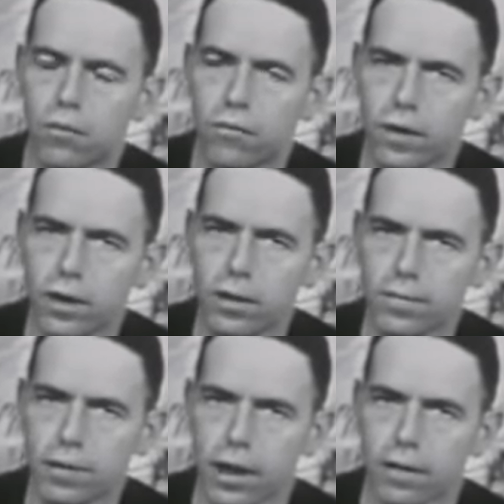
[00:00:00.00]
feel
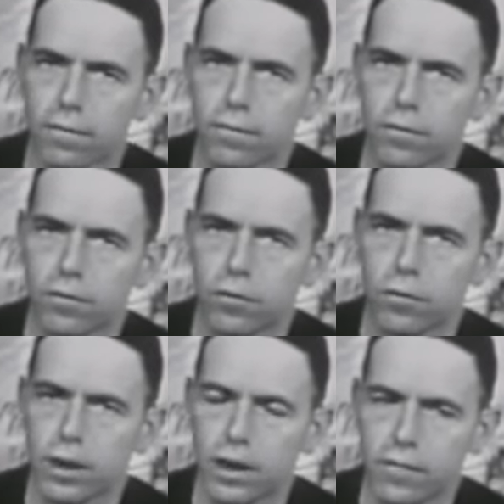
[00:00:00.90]
themselves to be
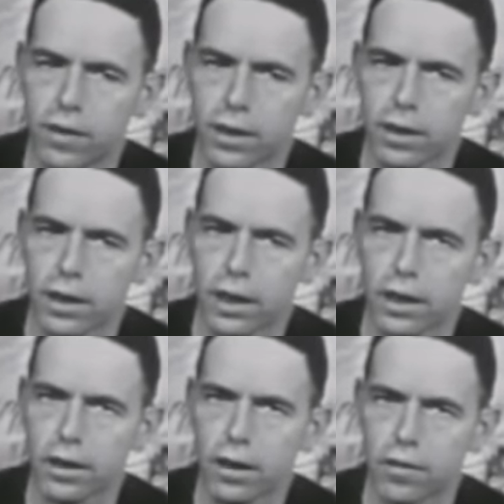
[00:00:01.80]
living
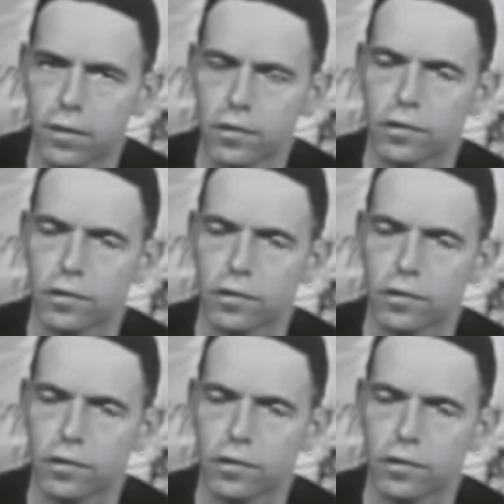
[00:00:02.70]
in this